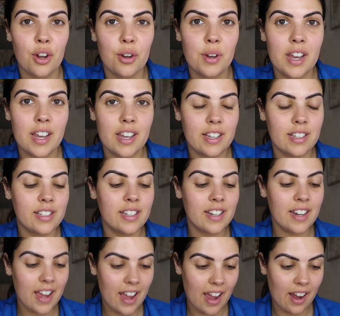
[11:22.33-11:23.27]
it is
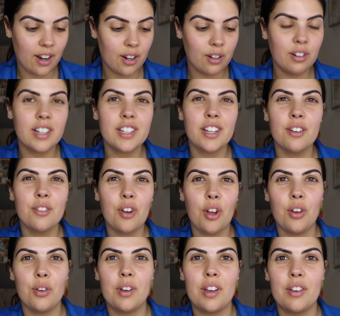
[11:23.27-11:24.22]
now, I don't
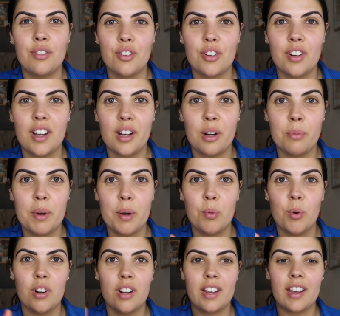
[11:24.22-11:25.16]
know if you're a little bit
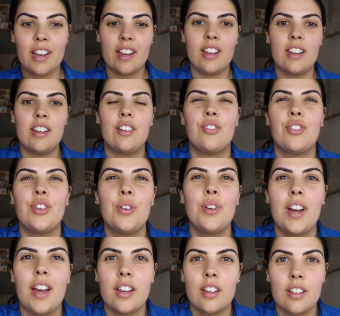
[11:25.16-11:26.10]
wonky. I feel
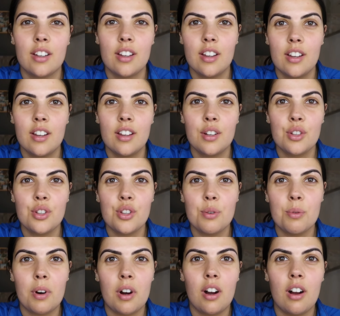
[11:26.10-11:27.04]
like
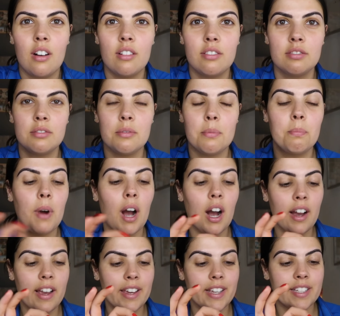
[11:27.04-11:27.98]
you are.
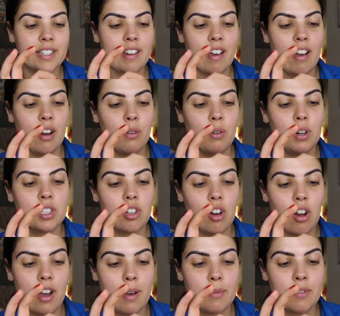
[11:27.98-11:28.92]
But it is now
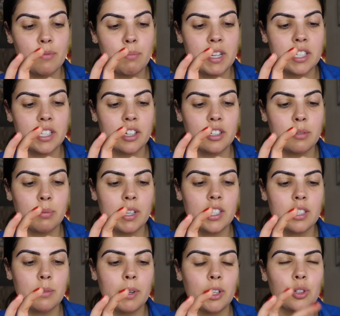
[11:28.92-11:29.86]
time for me to go to bed.
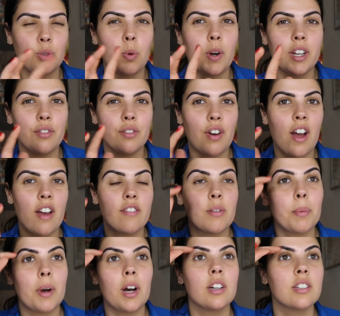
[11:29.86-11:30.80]
It's about
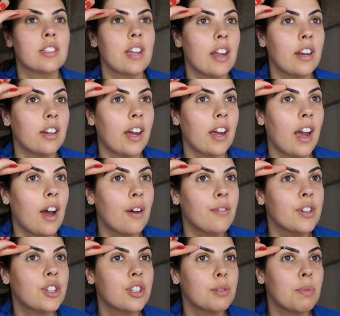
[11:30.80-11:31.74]
25 past 10, and I
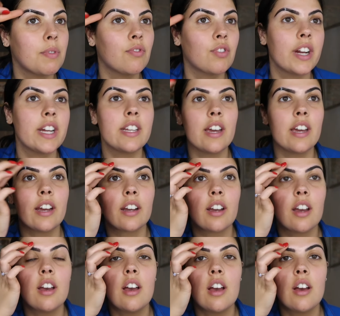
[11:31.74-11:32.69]
have just been reading
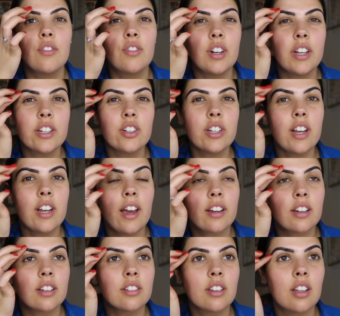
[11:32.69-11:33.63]
for literally
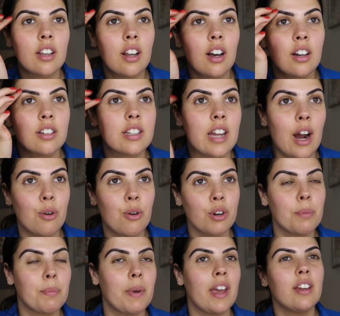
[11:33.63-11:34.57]
like the last hour
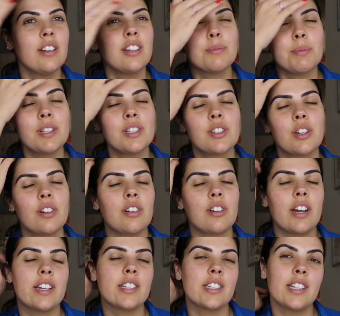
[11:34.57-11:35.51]
and a bit. And it's been so
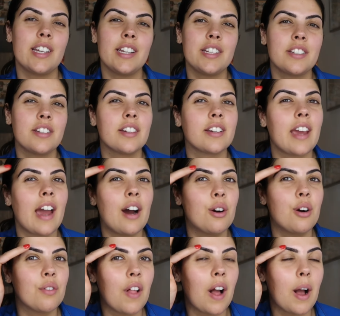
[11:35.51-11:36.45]
nice. I need to get
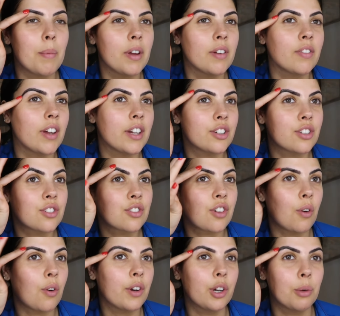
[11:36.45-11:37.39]
out of the habit of like just
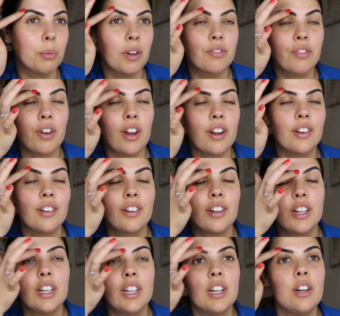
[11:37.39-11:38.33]
scrolling on my phone
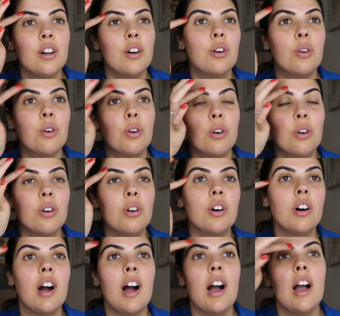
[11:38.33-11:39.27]
or